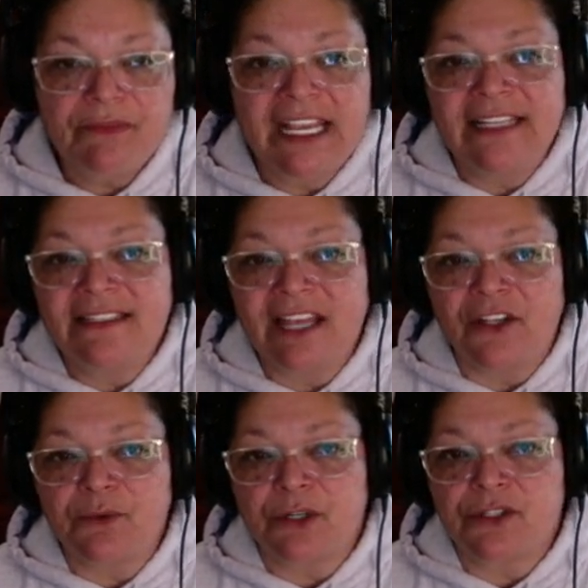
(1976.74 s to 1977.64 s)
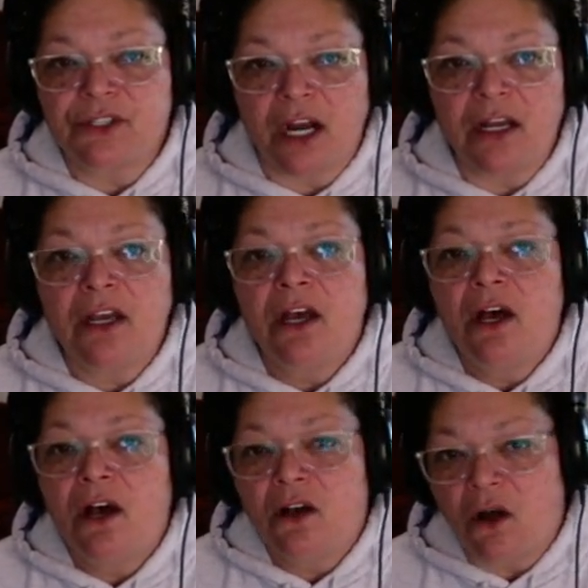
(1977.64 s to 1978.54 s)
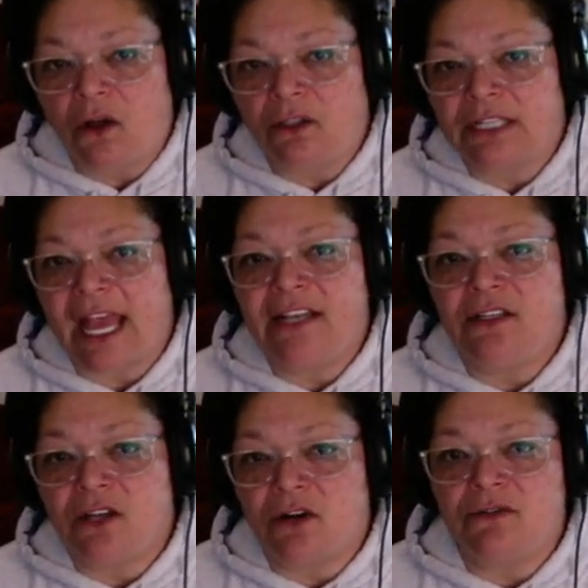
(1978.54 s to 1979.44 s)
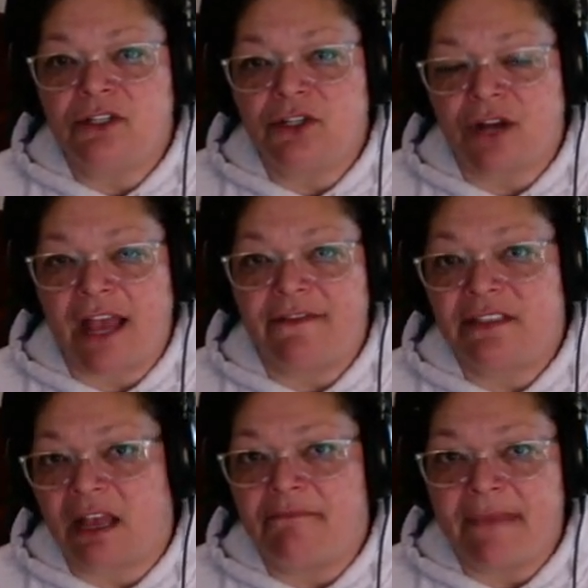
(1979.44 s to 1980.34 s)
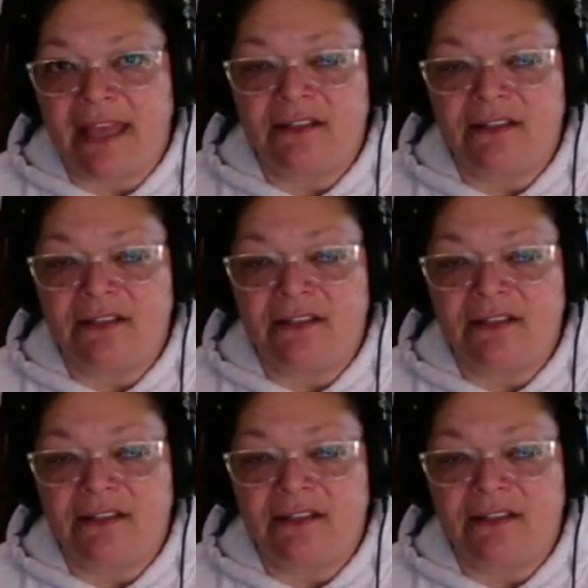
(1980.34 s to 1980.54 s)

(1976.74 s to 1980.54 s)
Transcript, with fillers: Its cells were dark, cold, and known to drive some men